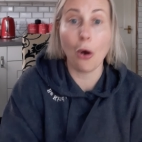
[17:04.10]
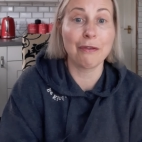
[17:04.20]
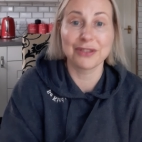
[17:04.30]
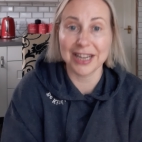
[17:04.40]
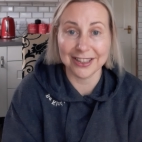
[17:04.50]

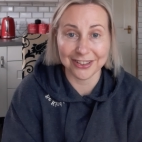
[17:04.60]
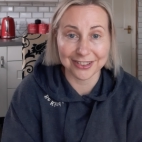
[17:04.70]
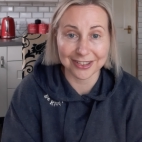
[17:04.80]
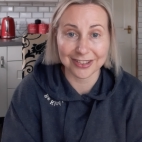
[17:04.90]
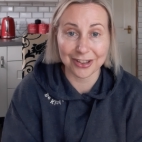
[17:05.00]
off
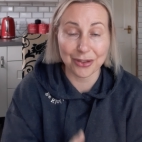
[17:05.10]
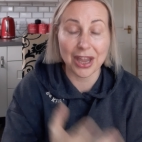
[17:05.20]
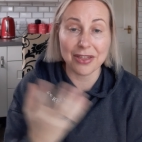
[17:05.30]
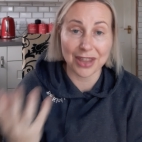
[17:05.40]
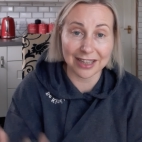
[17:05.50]
deals, so
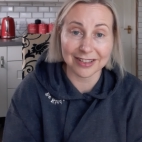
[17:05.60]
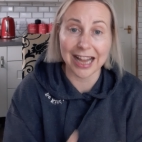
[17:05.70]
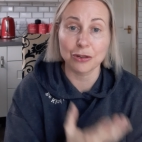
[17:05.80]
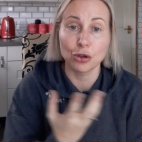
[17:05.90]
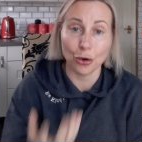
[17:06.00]
that things
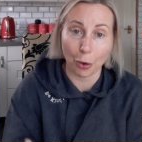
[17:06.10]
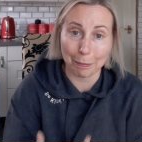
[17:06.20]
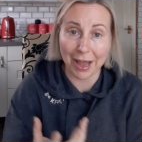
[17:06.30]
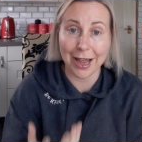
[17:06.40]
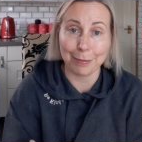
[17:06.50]
are done on
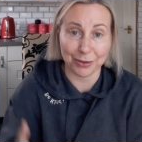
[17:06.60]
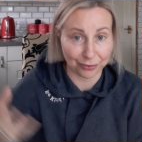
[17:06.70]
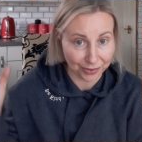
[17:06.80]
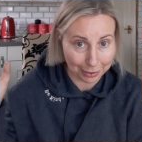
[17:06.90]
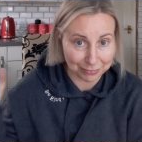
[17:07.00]
purpose
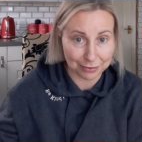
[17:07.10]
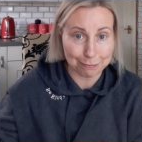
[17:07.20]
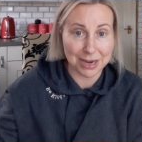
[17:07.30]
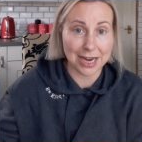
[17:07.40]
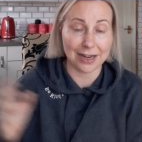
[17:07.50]
for them to
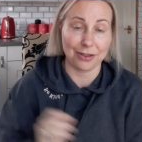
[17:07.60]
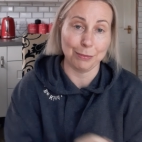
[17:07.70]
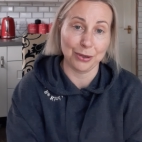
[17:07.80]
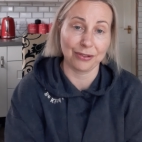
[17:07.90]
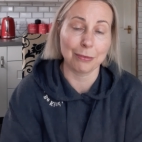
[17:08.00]
make the
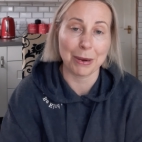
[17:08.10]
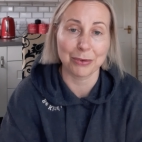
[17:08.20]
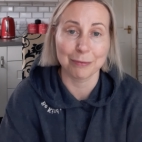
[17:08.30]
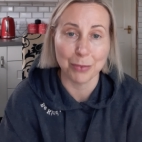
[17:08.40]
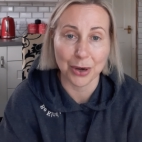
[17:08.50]
most
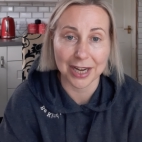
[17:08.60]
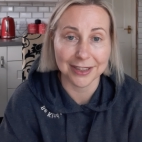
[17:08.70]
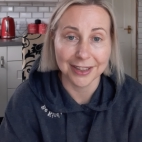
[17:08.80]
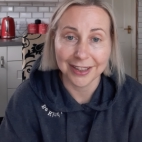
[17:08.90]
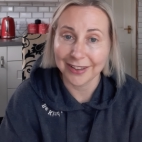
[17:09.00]
amount of
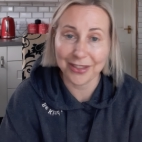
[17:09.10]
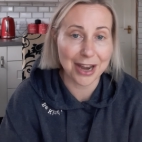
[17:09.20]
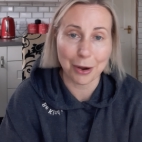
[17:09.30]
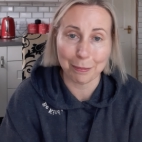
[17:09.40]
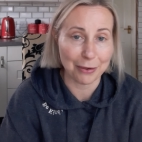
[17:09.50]
money. They're
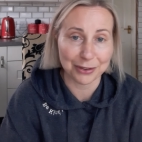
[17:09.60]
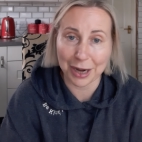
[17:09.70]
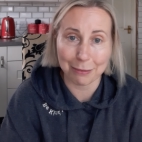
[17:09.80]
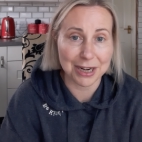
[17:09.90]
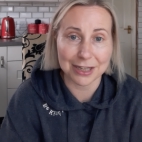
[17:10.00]
not bothered
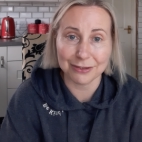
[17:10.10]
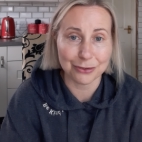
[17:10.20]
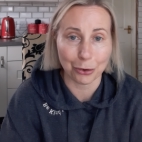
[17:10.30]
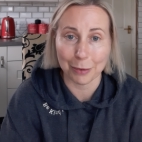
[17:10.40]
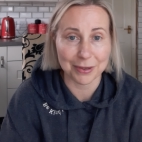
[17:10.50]
how many
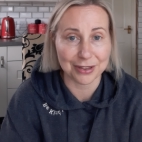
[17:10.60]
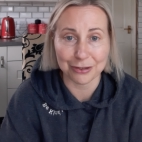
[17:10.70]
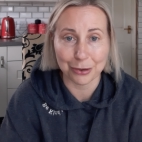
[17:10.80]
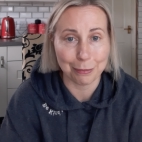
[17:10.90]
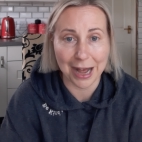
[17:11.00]
chocolate
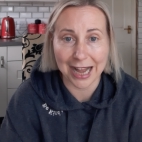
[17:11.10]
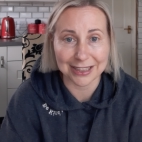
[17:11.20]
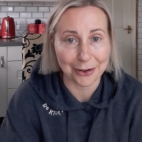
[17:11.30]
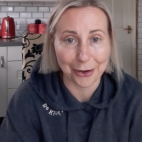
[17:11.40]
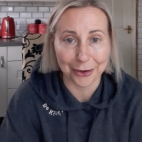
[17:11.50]
biscuits you buy
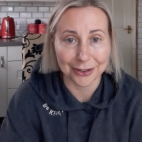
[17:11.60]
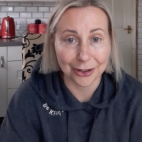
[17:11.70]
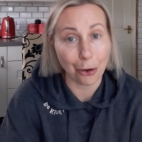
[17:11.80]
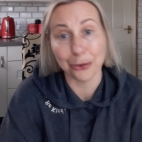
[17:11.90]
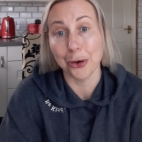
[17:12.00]
or
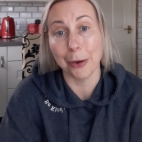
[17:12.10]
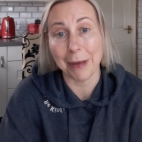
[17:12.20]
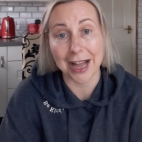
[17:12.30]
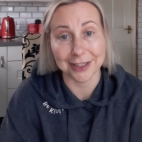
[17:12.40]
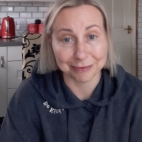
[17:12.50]
don't
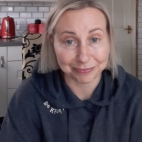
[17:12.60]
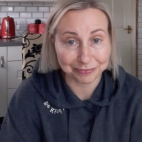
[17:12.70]
buy.